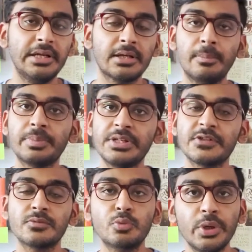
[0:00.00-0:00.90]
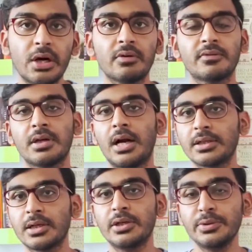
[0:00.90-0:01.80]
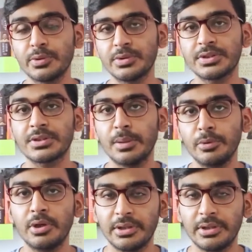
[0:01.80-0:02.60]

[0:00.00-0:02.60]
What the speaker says: companies are moving out of Karnataka due to this communal